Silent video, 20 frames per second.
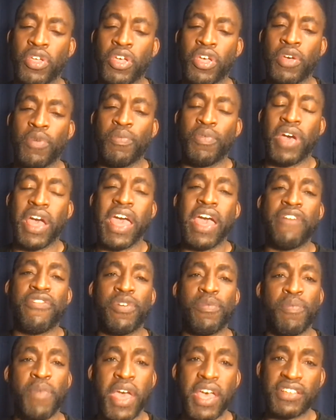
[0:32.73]
but I have a
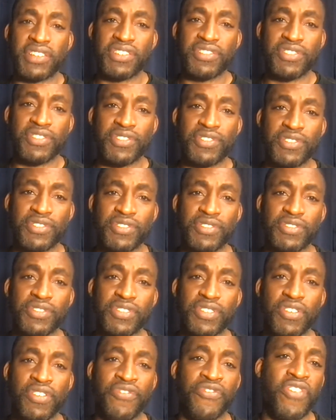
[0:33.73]
master's
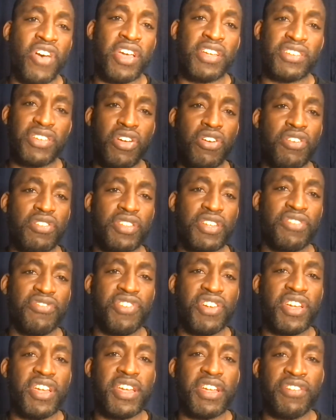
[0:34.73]
of fine art
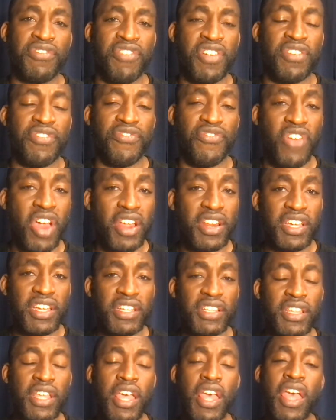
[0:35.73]
degree in creative writing.
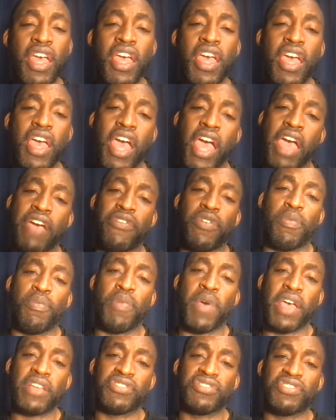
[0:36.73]
I have a
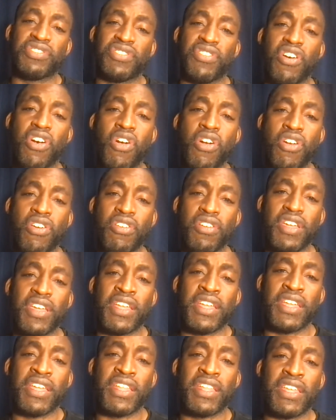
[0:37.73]
bachelor's of art
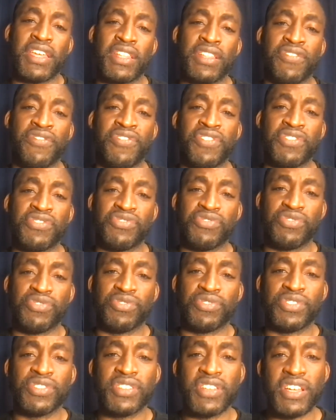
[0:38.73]
in individual
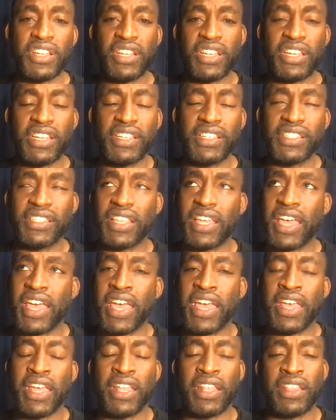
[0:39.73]
studies
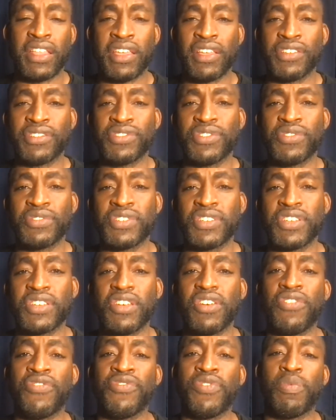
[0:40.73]
and an associate
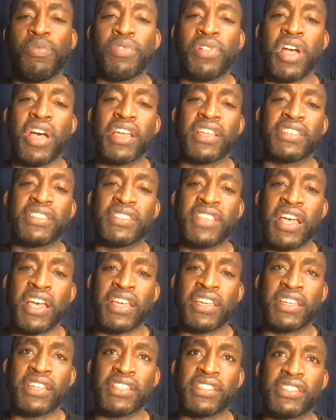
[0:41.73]
of applied
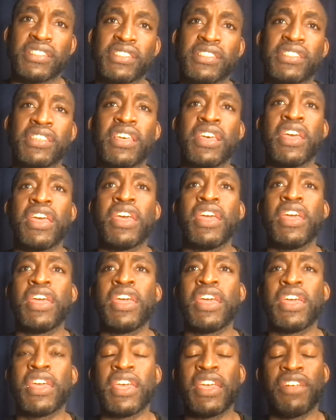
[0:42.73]
science
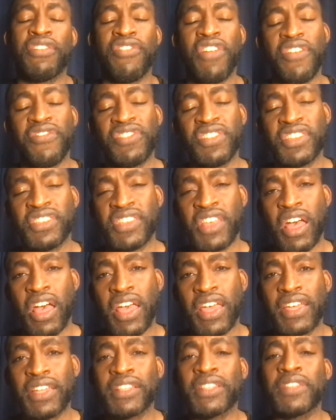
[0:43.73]
in graphic design.